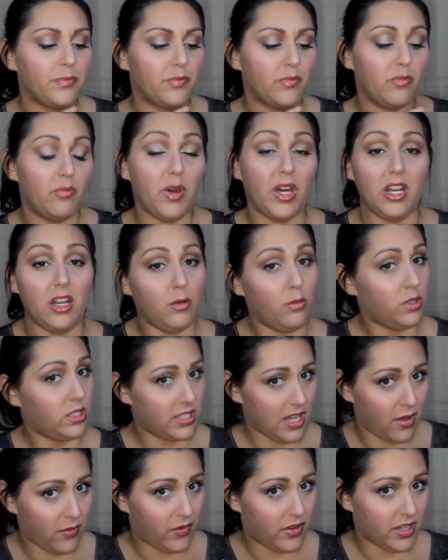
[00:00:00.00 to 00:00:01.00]
but it will
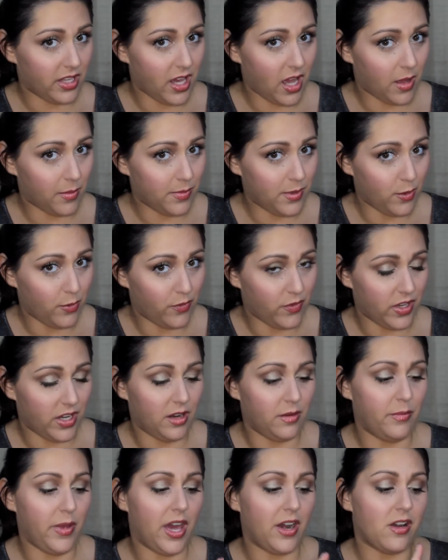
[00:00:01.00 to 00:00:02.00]
definitely help you fit
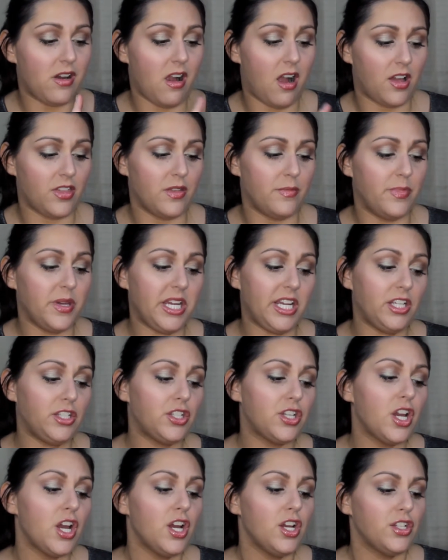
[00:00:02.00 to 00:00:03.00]
in better on the
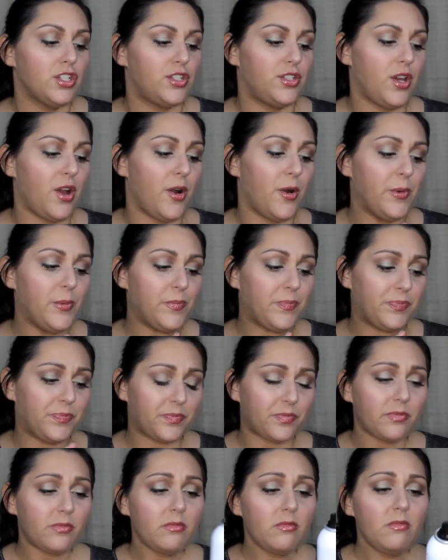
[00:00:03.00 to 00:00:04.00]
beach. So
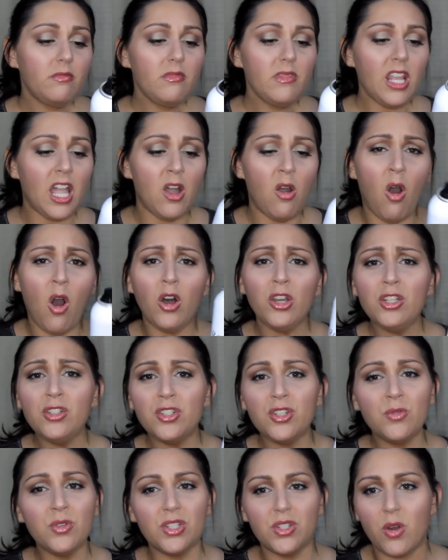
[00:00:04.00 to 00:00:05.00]
all you
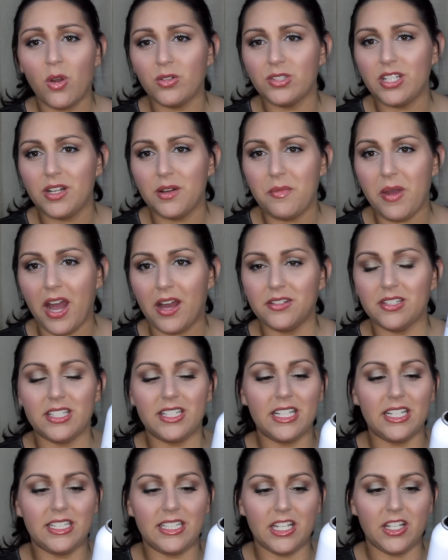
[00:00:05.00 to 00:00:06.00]
do is hold it about
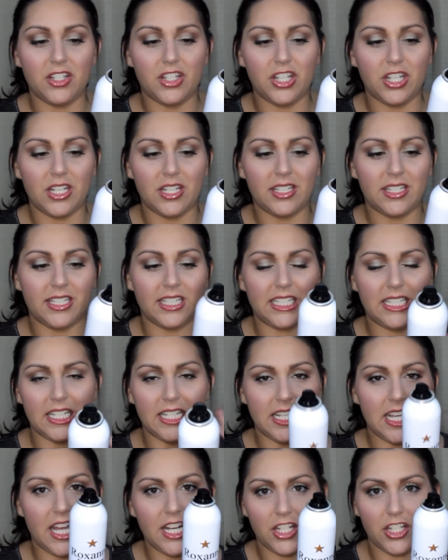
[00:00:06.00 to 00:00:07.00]
6 to
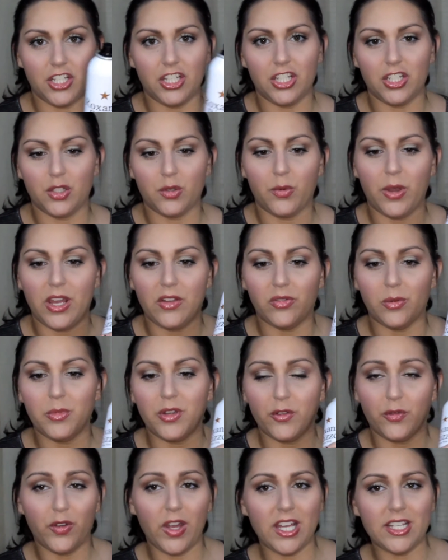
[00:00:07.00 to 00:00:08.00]
10 inches away from
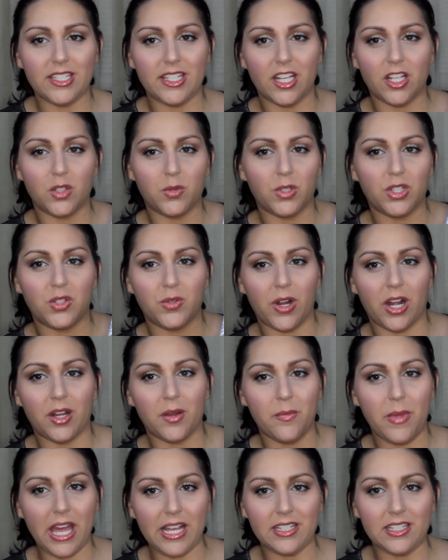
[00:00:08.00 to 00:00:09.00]
your face. That's what's
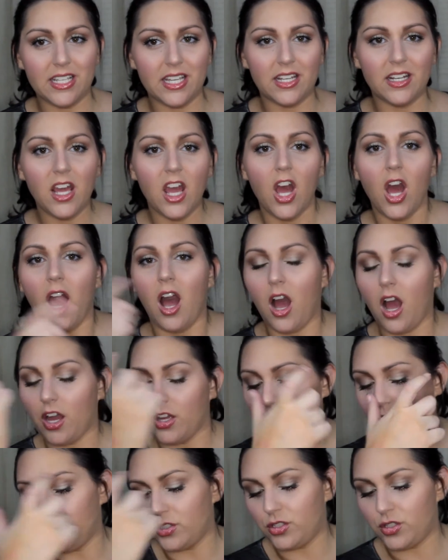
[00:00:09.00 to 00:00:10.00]
recommended.
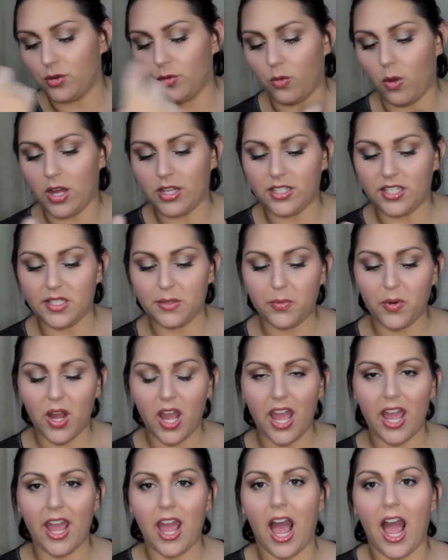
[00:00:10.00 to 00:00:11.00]
You could do one
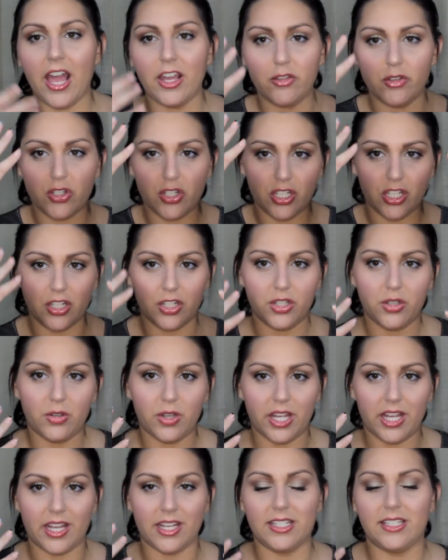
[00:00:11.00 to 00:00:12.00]
spray. I usually do,
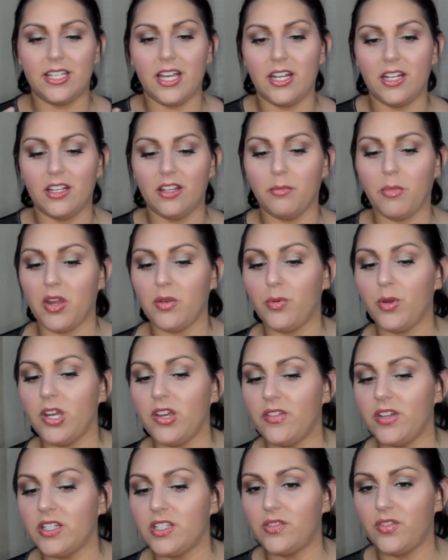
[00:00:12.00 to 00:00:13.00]
like I said in my
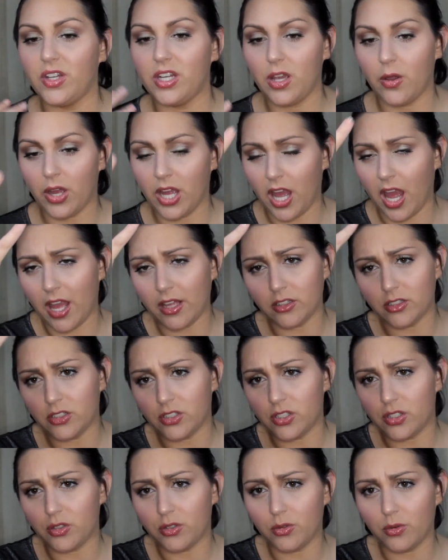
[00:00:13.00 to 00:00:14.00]
previous video, I'll
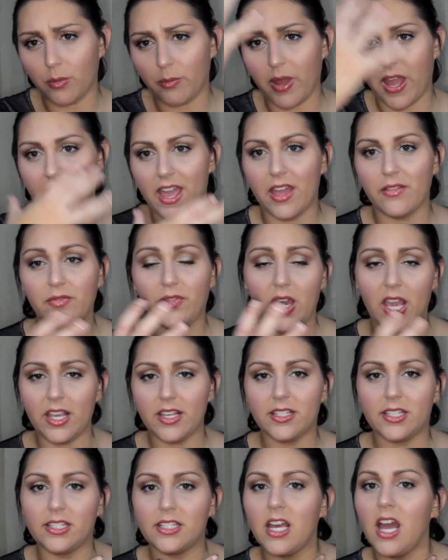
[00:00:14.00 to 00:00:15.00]
do my
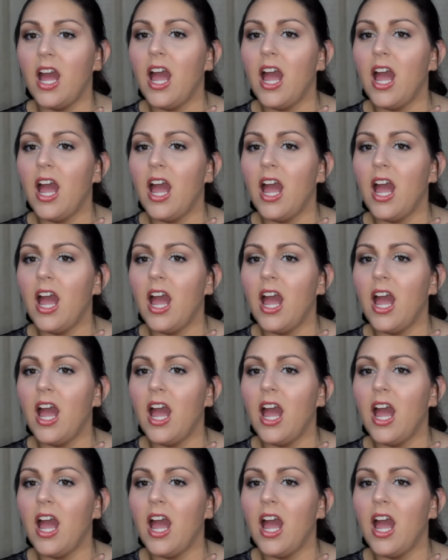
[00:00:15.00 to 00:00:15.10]
face